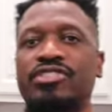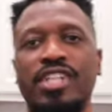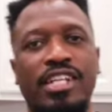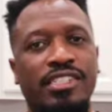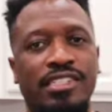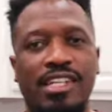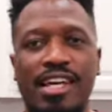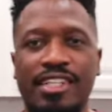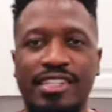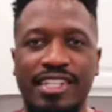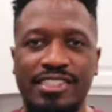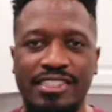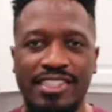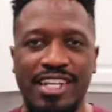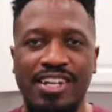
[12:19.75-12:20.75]
changed a lot of
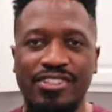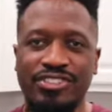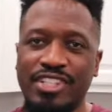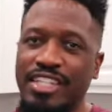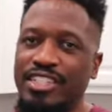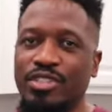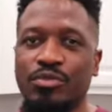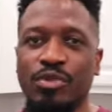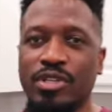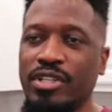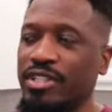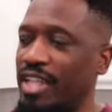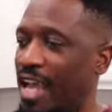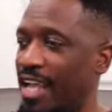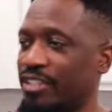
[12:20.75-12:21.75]
things in the house, so I didn't want
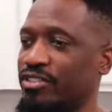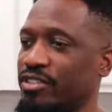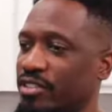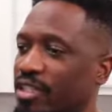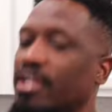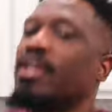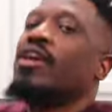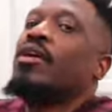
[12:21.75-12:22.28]
to actually